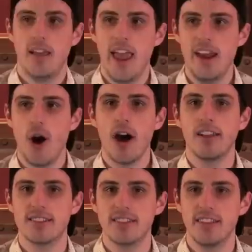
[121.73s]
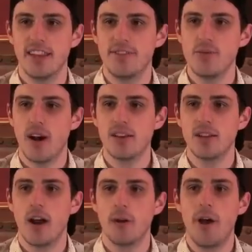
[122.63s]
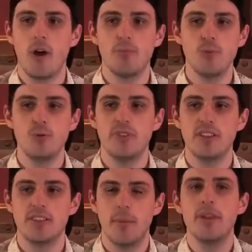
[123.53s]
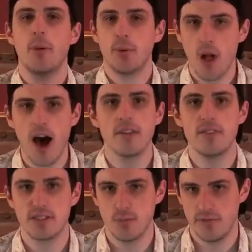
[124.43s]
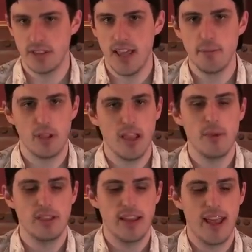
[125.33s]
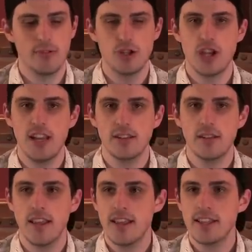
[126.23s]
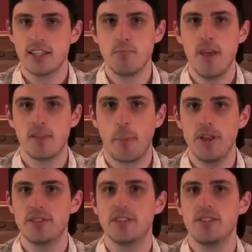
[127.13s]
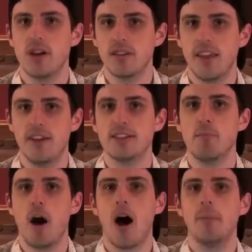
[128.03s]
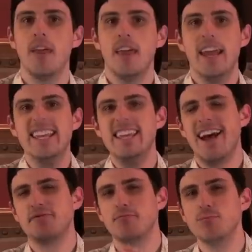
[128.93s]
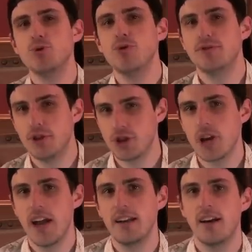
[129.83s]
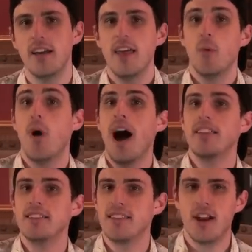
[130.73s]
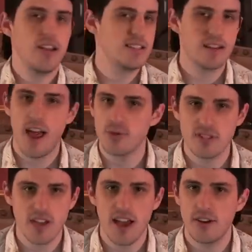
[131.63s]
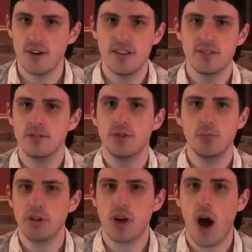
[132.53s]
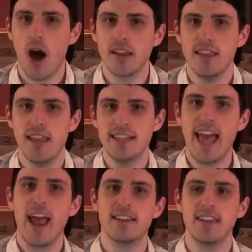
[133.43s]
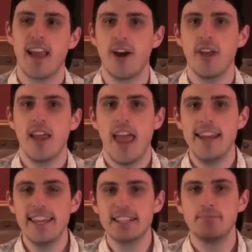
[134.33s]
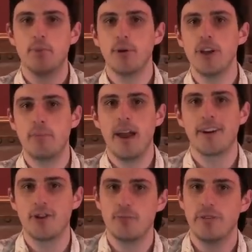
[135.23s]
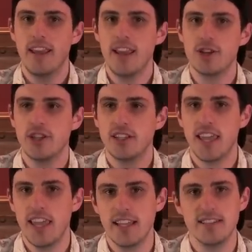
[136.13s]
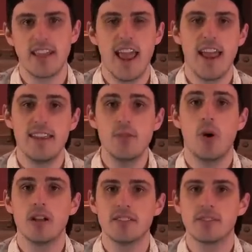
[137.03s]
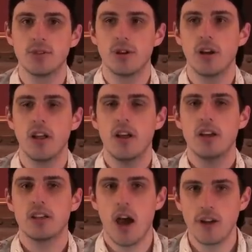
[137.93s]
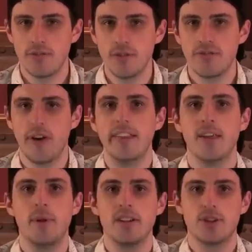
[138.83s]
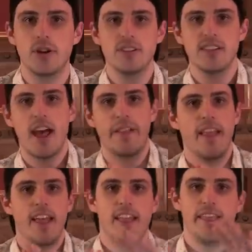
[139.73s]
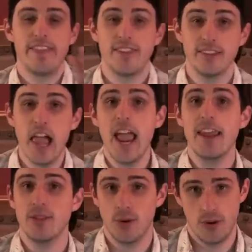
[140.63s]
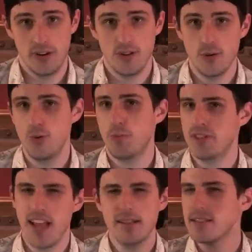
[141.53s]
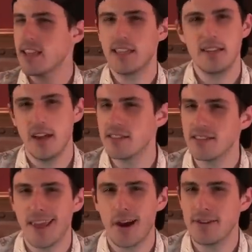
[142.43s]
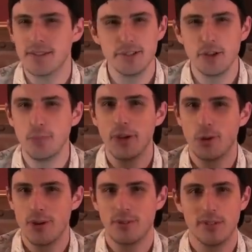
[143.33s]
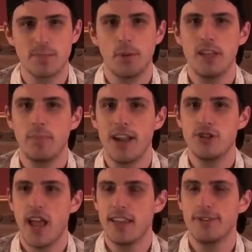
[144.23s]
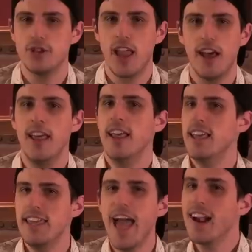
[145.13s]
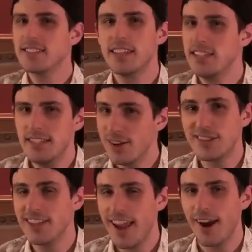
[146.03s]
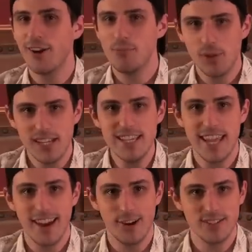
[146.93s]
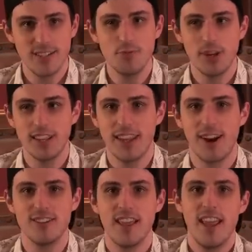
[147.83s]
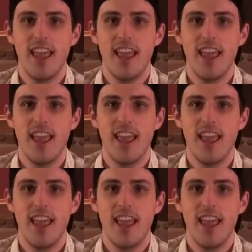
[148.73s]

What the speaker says: And honestly, if you want to talk about movies, I mean, the plot of this movie, let me lay it out. Jaden Smith plays this young kid. His mom and he have to move to China. While he's there, he's an outsider. He's a little bit cocky. He's acting out, and he gets bullied by a group of Asian kids. And he wants to learn Kung Fu to fight them, and it turns out that the landlord, who pretends like he doesn't care, he's a little bit grizzled. It's played by Jackie Chan. He acts like he doesn't care, but he cares. He really cares.